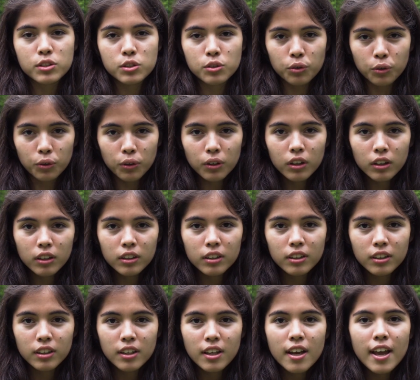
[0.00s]
school,
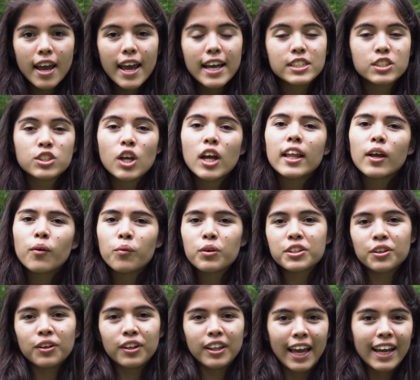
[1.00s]
it's not like we
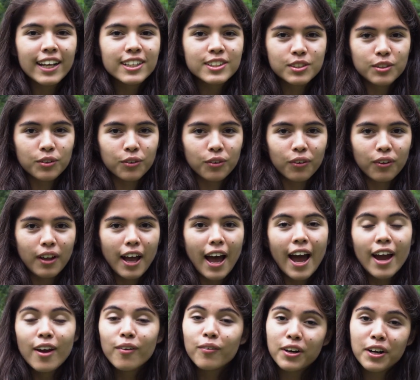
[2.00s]
don't like school.
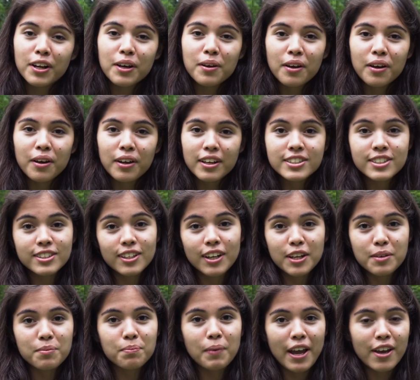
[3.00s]
I want to
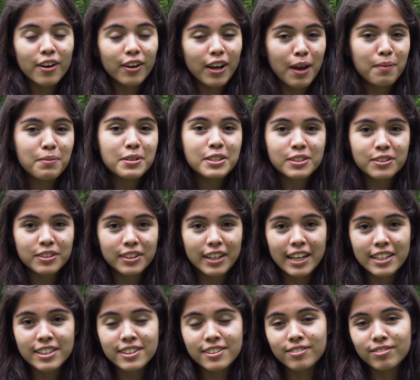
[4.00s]
study biochemistry
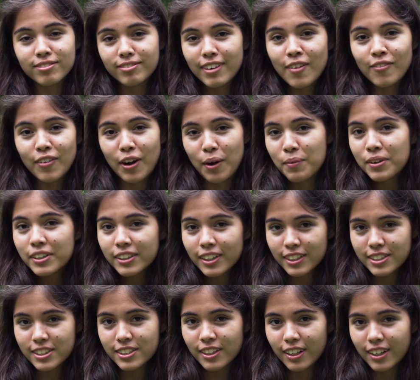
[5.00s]
and environmental
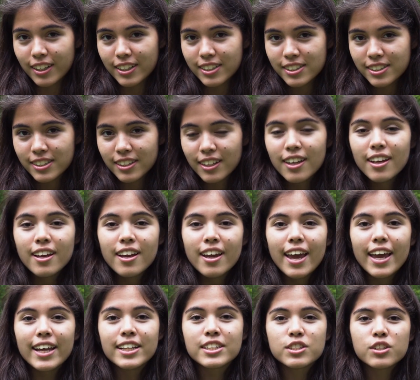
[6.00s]
studies.
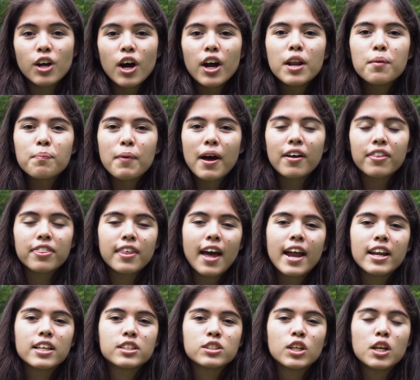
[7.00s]
It's not about
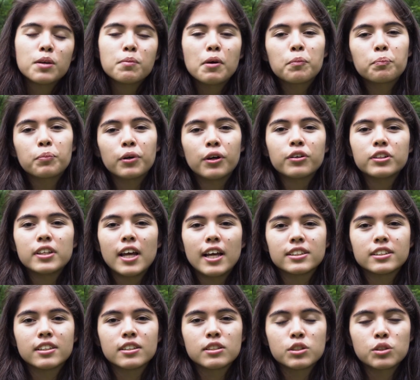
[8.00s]
that. It's not about
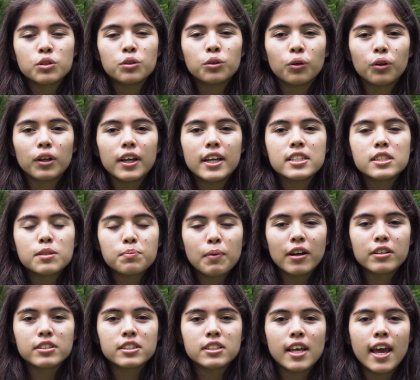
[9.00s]
protesting school. It's
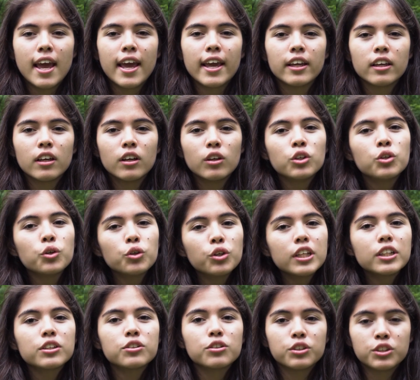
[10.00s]
about saying, you
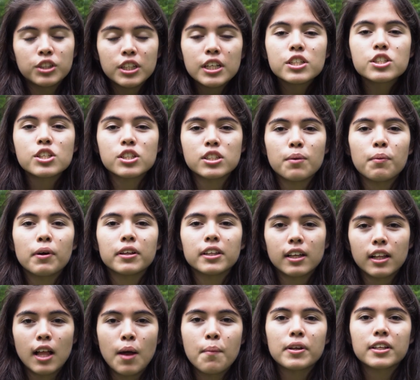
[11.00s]
need to teach us about the
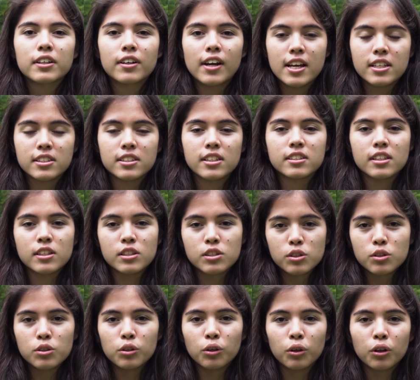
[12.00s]
climate crisis in
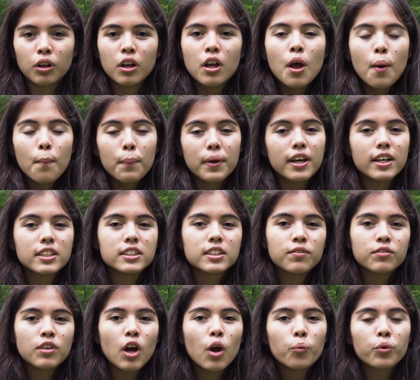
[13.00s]
school, because if
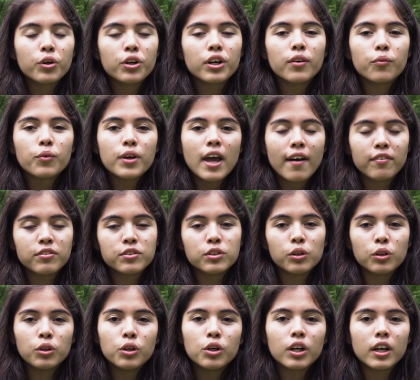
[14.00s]
not, we have to
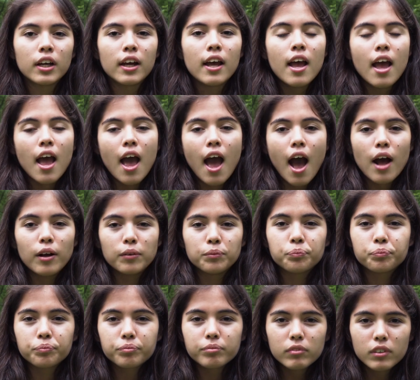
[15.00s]
look
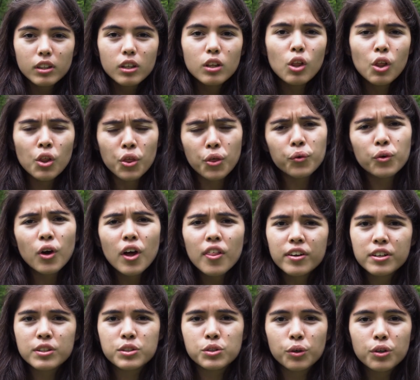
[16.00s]
through
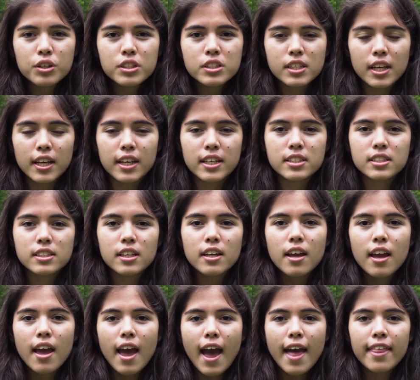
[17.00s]
other sources.
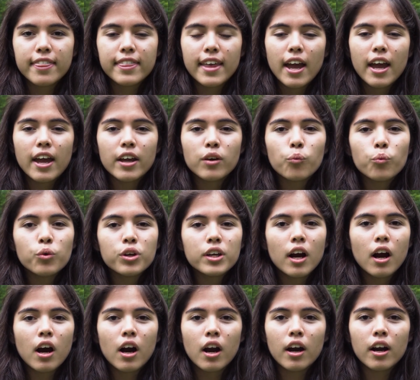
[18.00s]
And then we
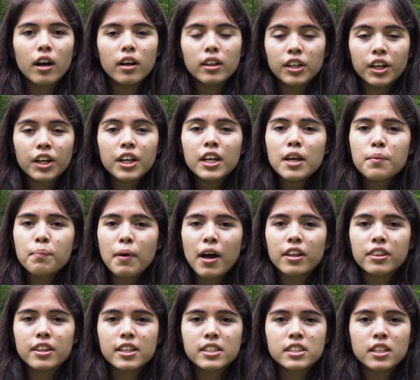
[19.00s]
are learning
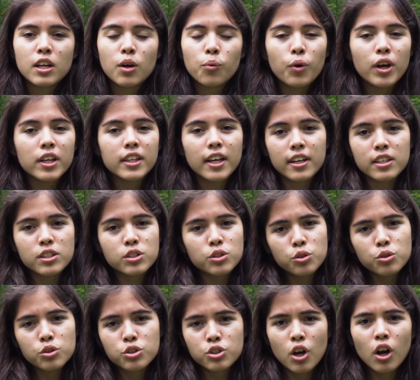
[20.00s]
about this in a way that is
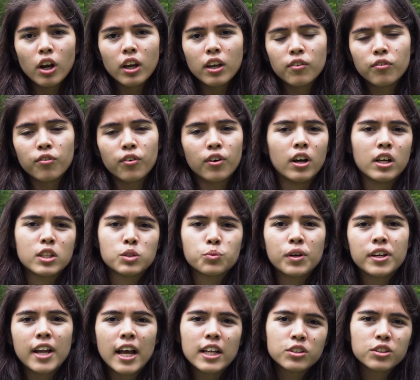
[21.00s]
too shocking for us
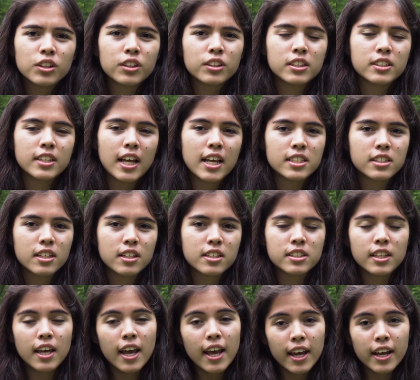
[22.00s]
when natural disasters
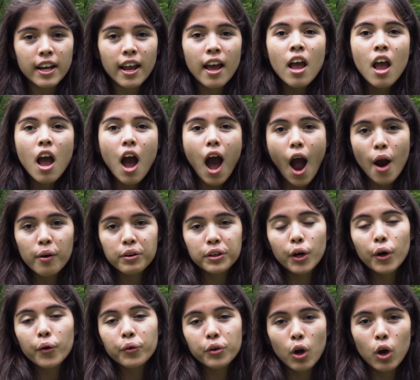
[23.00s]
hit our
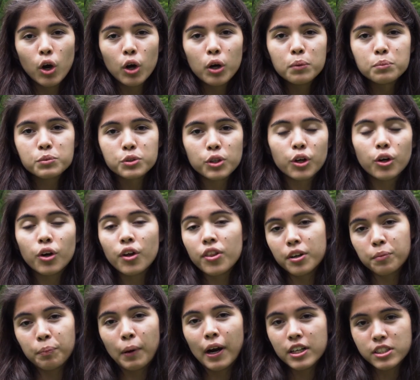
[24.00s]
own homes or other
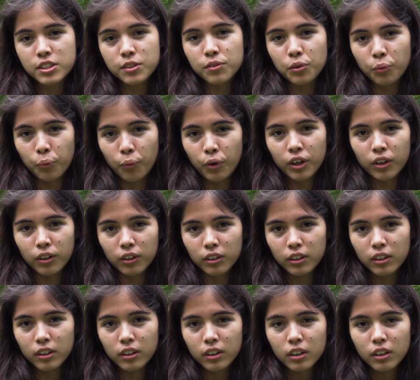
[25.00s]
parts of the world.